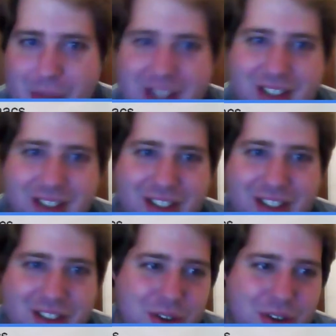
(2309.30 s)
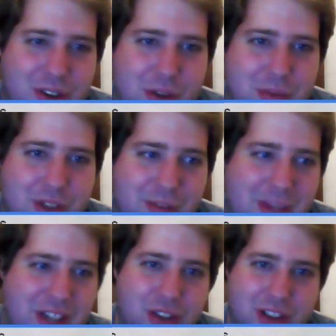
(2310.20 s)
basically do loops and
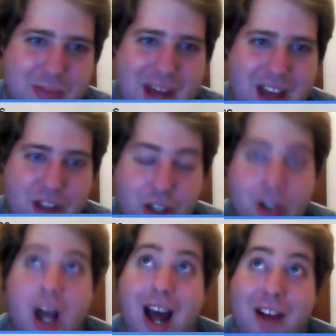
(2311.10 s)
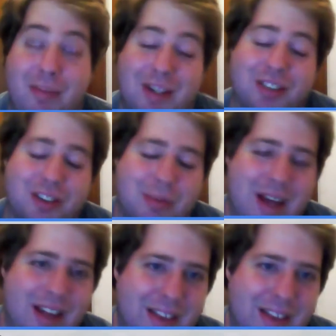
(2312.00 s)
matrix math. A lot of matrix math.